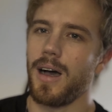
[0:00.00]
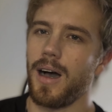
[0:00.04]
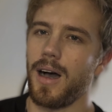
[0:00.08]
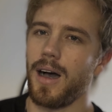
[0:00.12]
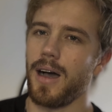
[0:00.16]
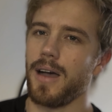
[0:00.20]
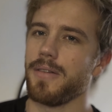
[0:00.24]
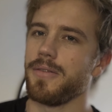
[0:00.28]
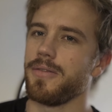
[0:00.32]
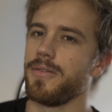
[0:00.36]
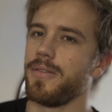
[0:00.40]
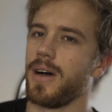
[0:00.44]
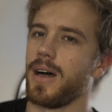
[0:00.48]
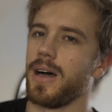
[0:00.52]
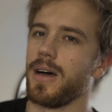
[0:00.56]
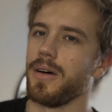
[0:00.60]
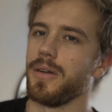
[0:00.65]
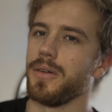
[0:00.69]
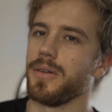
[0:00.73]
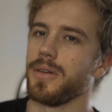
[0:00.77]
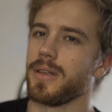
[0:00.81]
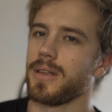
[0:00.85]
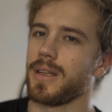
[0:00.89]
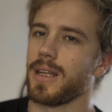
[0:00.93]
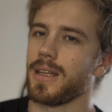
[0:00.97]
I've
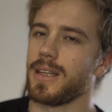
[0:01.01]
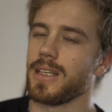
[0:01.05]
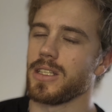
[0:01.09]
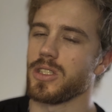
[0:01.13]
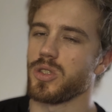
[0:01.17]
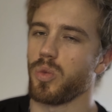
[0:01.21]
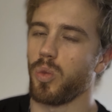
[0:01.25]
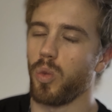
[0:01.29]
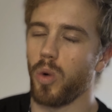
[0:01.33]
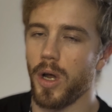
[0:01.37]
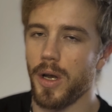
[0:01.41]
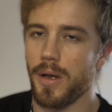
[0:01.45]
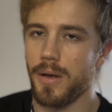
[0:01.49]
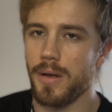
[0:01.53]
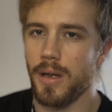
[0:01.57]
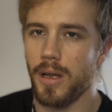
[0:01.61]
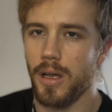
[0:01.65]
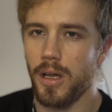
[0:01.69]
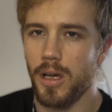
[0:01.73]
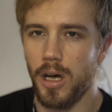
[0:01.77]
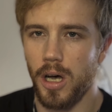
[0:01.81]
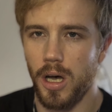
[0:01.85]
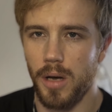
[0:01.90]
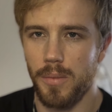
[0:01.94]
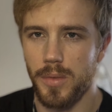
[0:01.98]
found that there's one
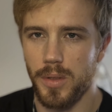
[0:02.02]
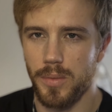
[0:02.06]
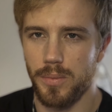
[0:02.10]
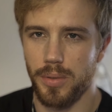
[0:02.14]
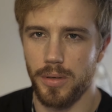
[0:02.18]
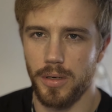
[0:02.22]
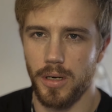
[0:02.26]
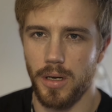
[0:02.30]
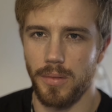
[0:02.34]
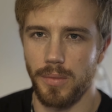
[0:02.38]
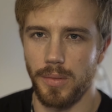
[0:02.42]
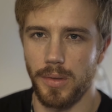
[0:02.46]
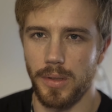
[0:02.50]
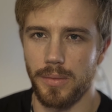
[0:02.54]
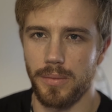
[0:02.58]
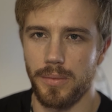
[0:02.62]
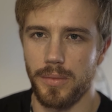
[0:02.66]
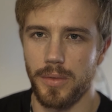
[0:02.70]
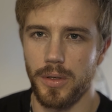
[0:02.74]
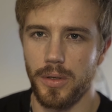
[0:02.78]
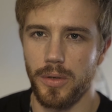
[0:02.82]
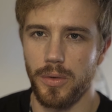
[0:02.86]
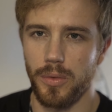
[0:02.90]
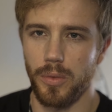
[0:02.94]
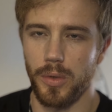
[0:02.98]
common problem
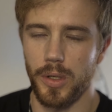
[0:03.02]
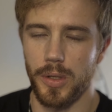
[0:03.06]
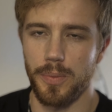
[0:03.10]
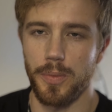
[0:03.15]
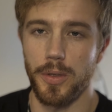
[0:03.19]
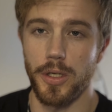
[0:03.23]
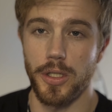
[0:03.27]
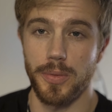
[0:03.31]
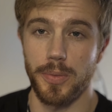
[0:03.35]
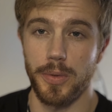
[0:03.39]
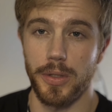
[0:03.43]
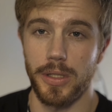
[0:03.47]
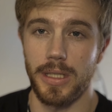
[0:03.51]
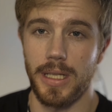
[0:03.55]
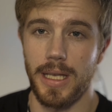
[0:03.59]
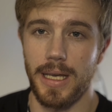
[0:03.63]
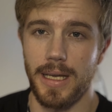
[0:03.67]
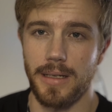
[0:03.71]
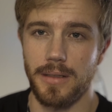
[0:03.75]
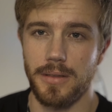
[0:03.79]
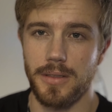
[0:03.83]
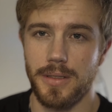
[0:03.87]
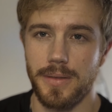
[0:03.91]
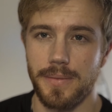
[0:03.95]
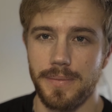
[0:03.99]
with push-pull
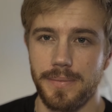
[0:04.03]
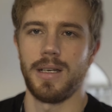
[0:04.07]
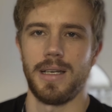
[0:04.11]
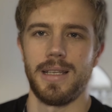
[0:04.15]
legs,